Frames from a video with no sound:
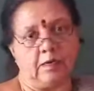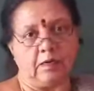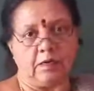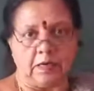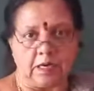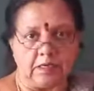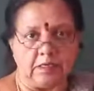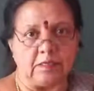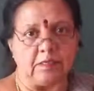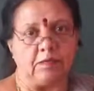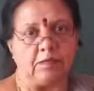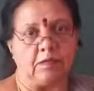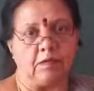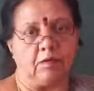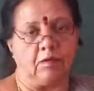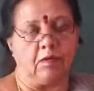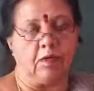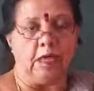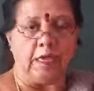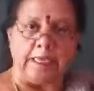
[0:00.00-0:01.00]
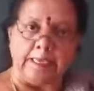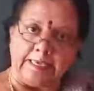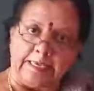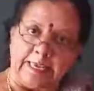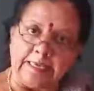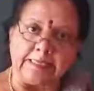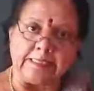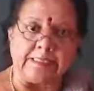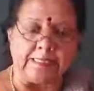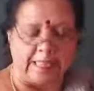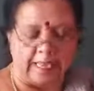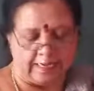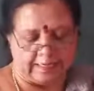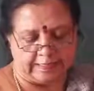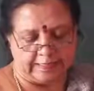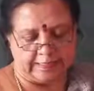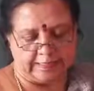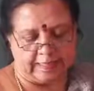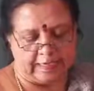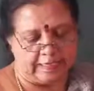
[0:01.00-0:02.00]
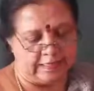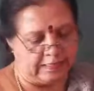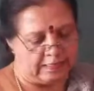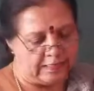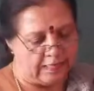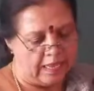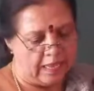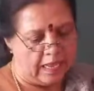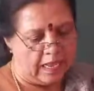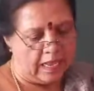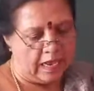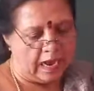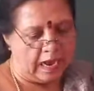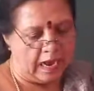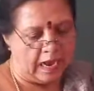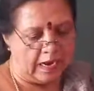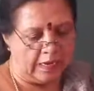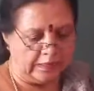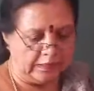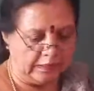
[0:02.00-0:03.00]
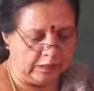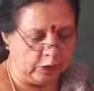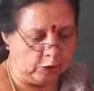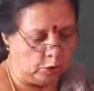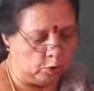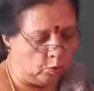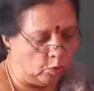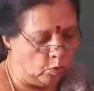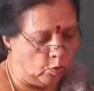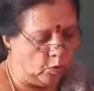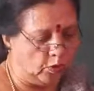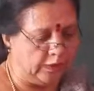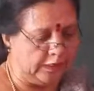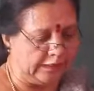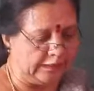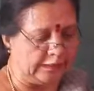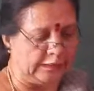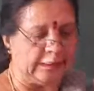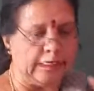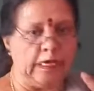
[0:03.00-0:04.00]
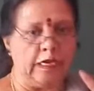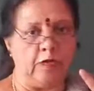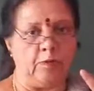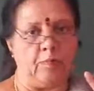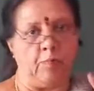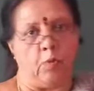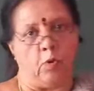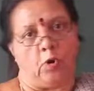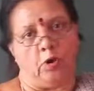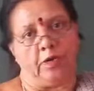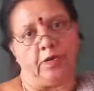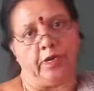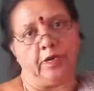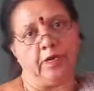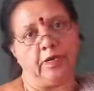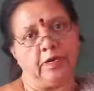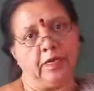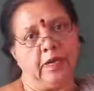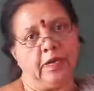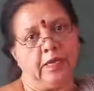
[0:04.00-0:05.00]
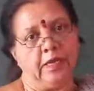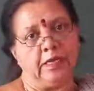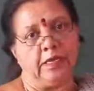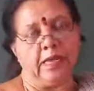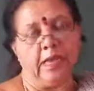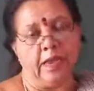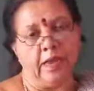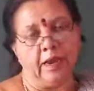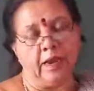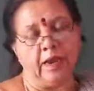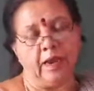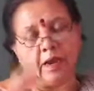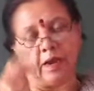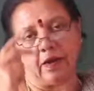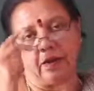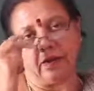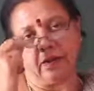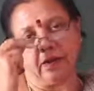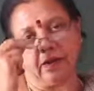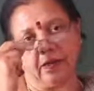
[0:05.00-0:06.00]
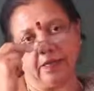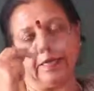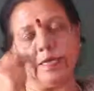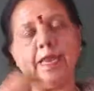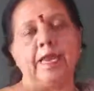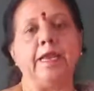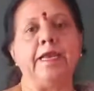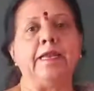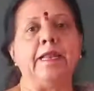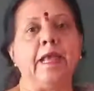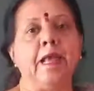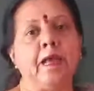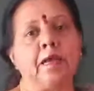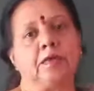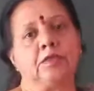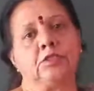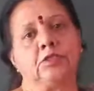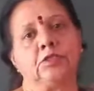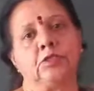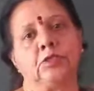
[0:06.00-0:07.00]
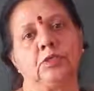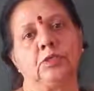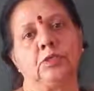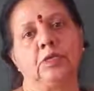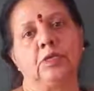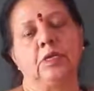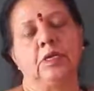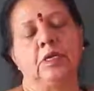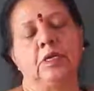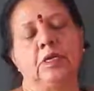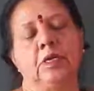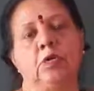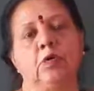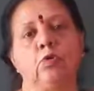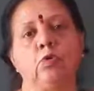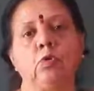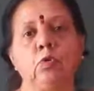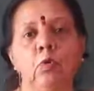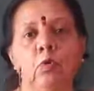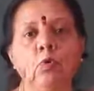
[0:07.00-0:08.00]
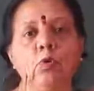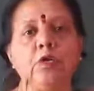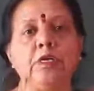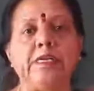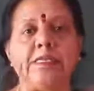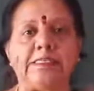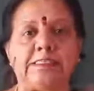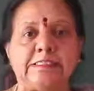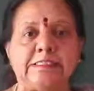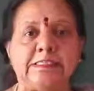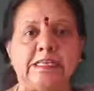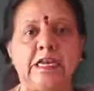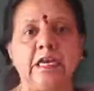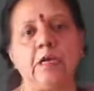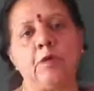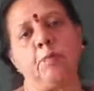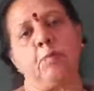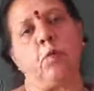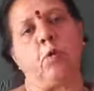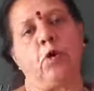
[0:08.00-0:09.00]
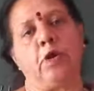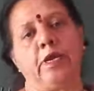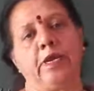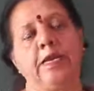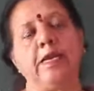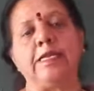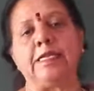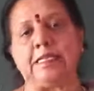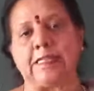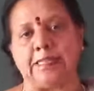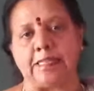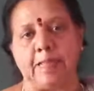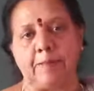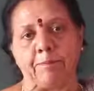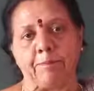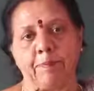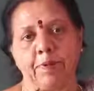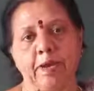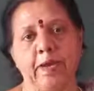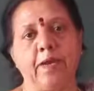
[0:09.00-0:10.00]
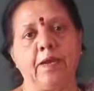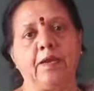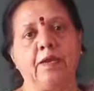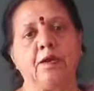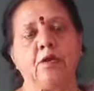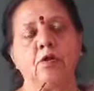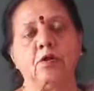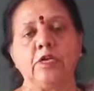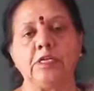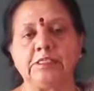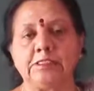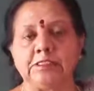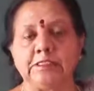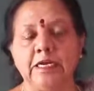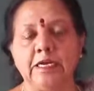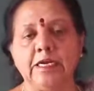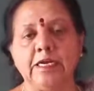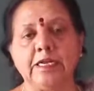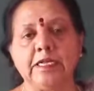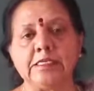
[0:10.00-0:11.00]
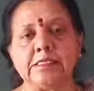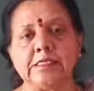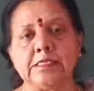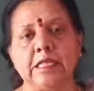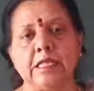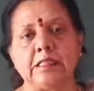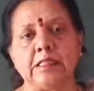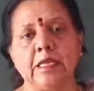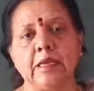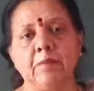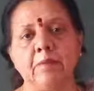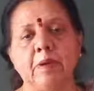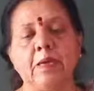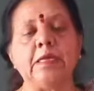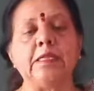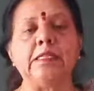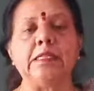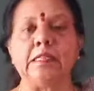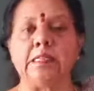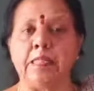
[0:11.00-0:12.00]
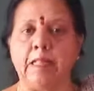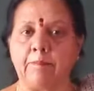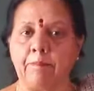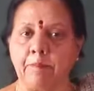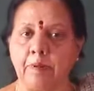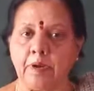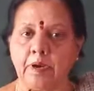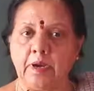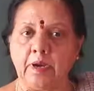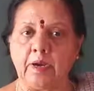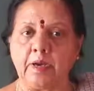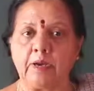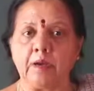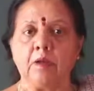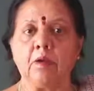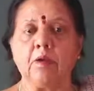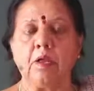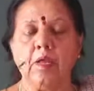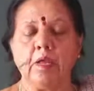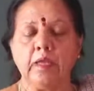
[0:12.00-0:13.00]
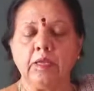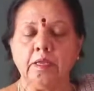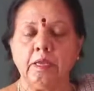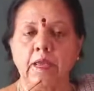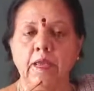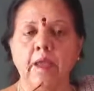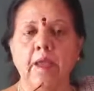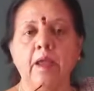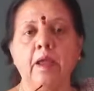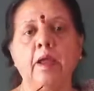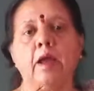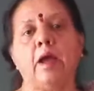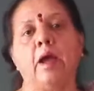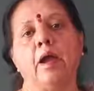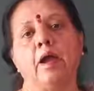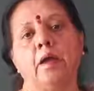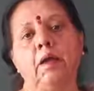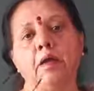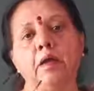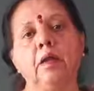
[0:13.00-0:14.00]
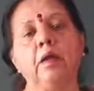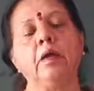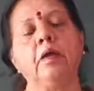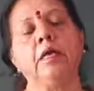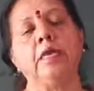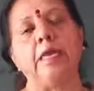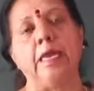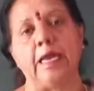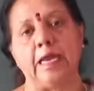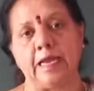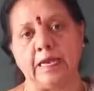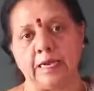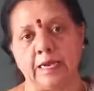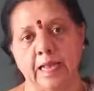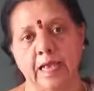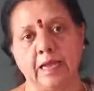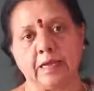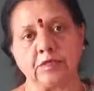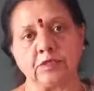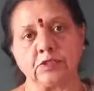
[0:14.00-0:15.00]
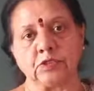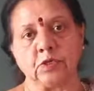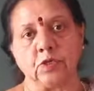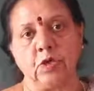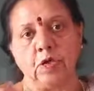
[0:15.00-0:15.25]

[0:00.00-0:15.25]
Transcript: cuts x-axis at two distinct points, A and A dash. Two distinct points separate. Distinct is nothing but separate. A and A dash.